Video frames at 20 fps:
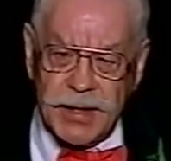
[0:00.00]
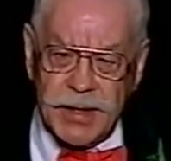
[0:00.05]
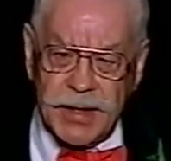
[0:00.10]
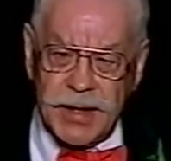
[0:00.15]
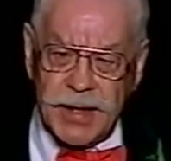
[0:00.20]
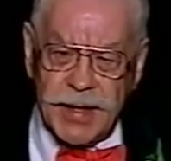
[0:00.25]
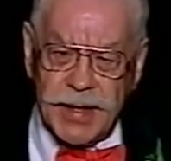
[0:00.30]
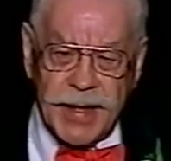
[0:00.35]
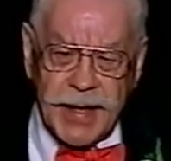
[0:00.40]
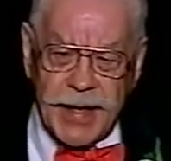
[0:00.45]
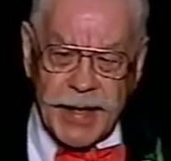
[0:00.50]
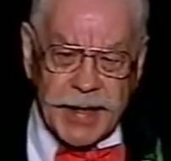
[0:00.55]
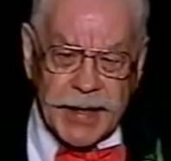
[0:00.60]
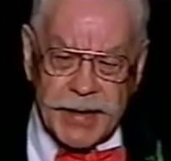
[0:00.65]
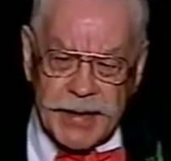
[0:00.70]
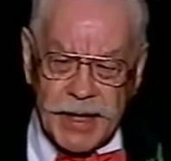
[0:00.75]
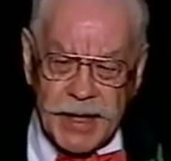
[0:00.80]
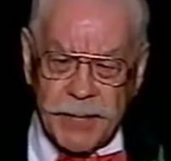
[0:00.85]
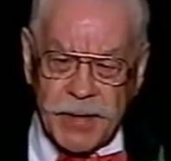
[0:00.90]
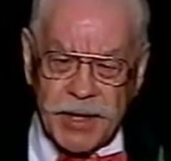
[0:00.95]
and
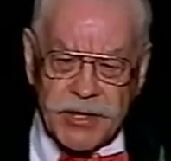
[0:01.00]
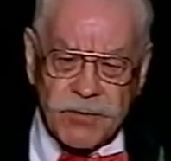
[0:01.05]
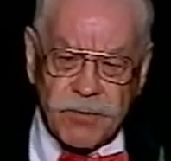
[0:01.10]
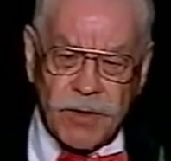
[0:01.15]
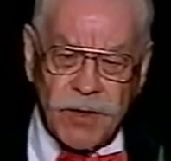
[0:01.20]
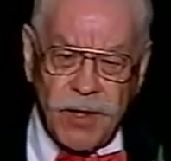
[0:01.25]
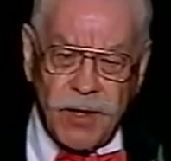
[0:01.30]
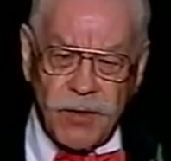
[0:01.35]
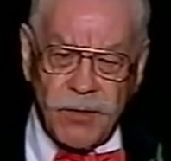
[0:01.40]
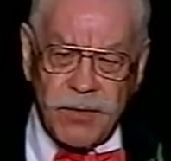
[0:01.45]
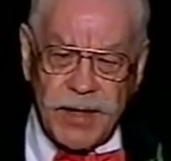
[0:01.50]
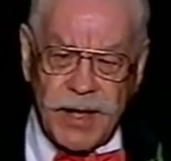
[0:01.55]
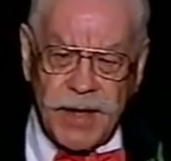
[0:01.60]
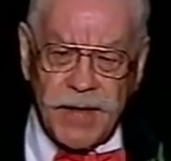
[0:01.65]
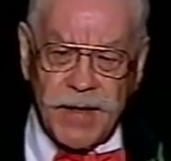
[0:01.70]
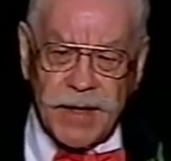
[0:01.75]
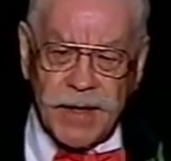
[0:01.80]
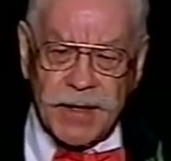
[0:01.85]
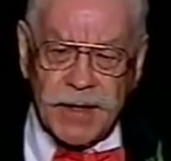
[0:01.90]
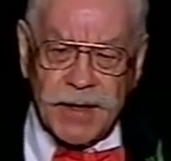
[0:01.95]
academics were low
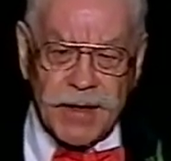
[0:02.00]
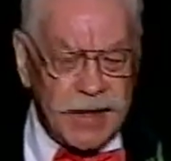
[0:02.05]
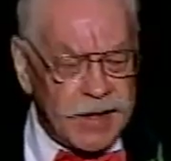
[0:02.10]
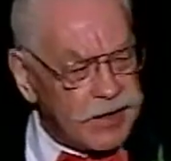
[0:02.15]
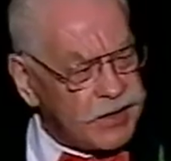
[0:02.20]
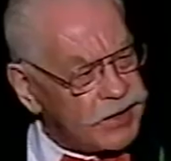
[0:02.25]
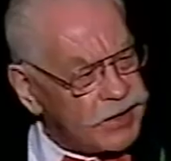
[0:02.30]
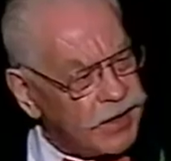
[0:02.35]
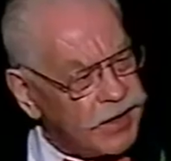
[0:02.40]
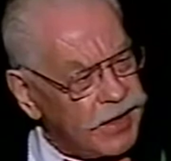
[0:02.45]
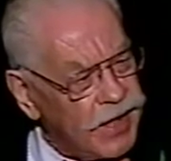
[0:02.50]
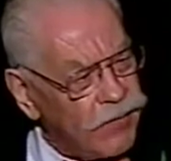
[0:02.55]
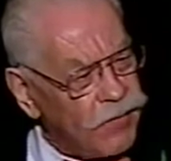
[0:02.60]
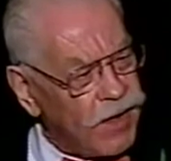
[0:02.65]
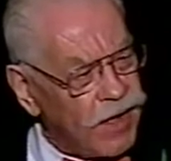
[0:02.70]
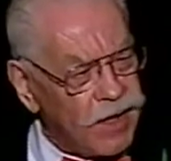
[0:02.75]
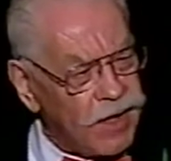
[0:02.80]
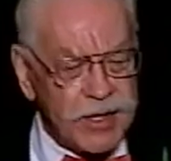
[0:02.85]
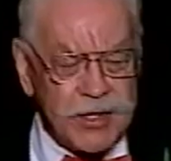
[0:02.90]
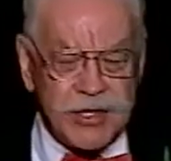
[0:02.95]
down on the list, and they
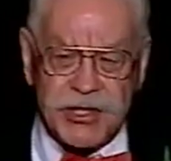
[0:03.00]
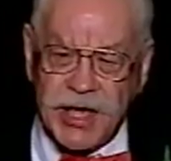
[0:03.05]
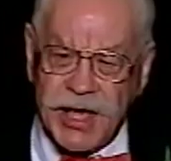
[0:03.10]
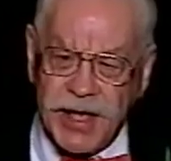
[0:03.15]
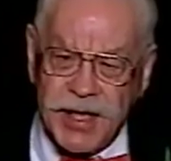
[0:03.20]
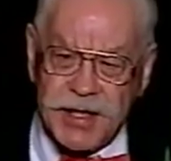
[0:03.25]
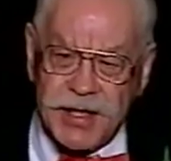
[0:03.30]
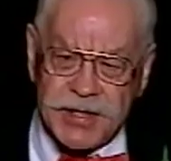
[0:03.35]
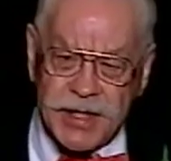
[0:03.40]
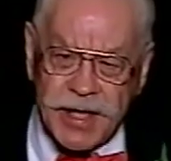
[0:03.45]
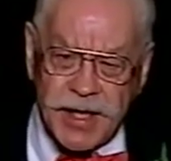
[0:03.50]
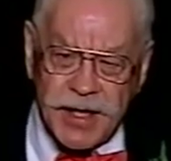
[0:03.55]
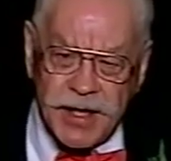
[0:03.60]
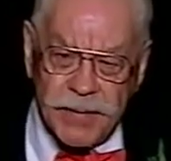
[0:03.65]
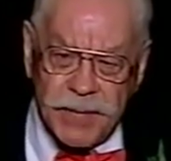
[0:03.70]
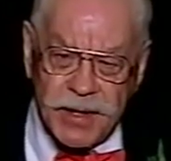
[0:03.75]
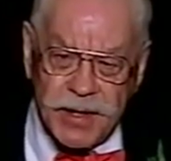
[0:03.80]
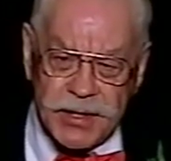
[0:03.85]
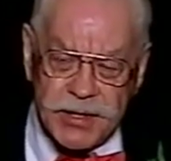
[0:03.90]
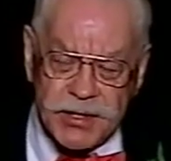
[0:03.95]
wanted to change that
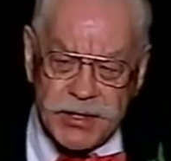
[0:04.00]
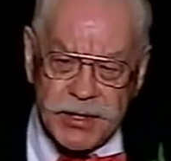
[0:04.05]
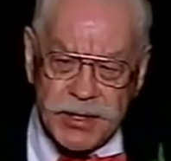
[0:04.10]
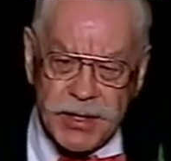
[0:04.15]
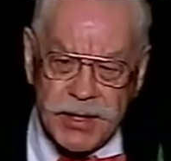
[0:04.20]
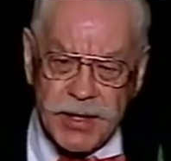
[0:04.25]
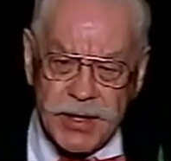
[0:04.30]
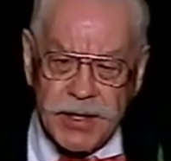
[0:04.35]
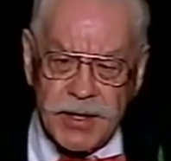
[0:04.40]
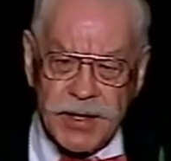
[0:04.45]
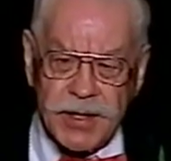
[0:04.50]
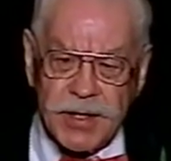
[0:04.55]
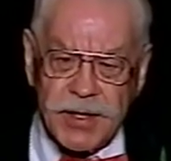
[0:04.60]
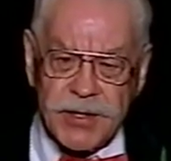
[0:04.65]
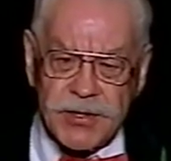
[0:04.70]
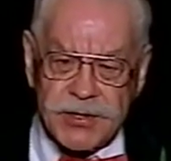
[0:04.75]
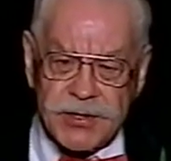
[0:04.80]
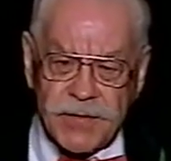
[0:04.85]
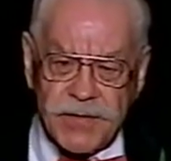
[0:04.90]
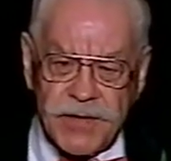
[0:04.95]
image.
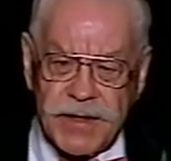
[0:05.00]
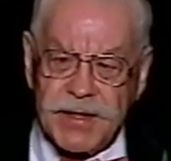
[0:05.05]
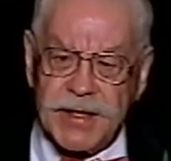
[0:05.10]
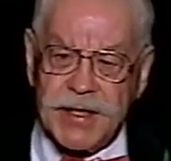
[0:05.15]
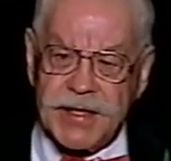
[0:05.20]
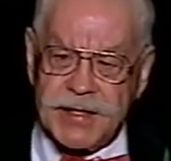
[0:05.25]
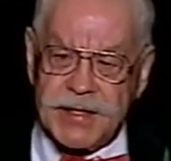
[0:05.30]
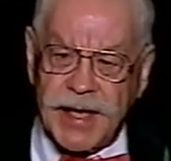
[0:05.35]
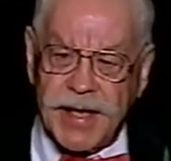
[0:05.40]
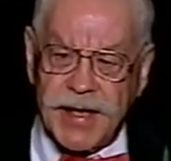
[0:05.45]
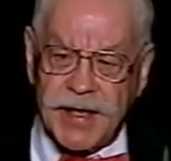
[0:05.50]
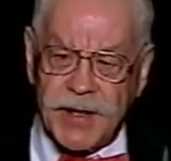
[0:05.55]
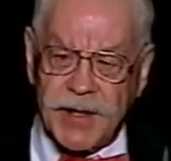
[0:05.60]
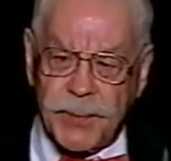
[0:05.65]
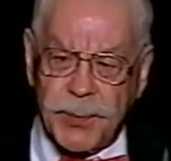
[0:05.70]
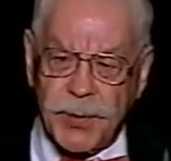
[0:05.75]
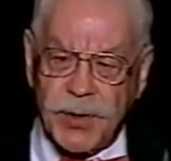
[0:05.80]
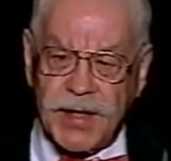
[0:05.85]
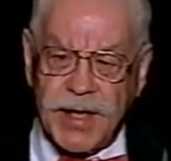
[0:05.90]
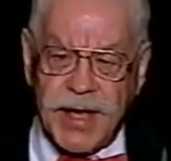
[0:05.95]
So they decided to
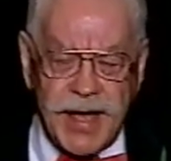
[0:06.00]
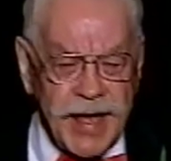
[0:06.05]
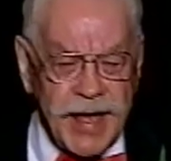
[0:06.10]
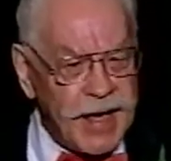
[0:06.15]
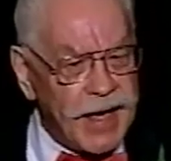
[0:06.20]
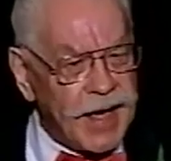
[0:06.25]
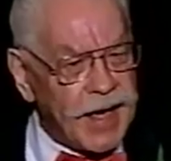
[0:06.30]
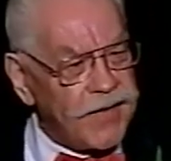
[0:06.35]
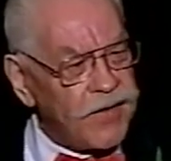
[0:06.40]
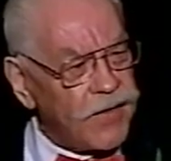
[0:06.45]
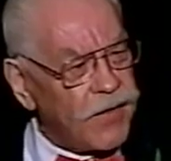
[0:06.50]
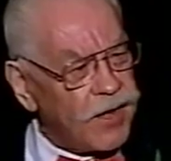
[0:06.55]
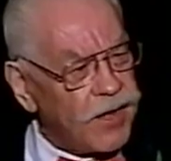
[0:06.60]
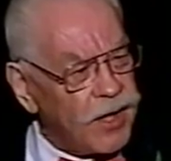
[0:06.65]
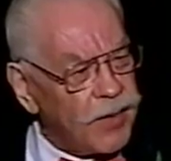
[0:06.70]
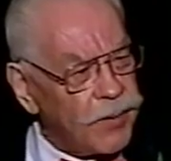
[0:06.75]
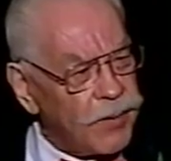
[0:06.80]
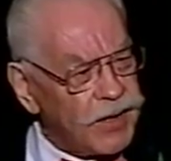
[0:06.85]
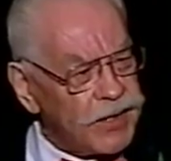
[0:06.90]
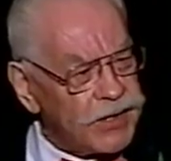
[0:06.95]
put N on their
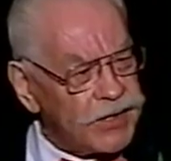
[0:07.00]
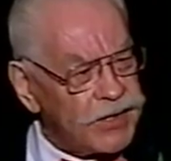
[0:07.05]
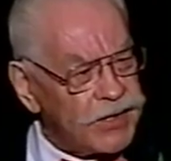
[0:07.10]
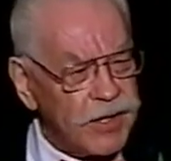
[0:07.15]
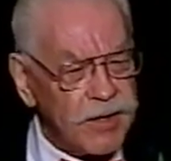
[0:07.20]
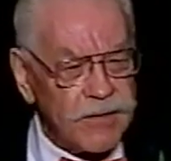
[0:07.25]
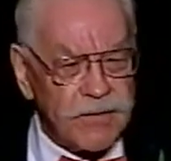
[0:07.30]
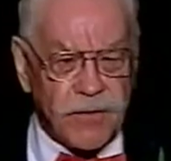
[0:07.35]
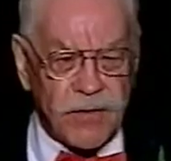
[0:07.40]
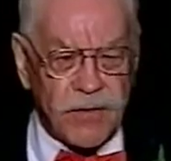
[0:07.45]
helmets for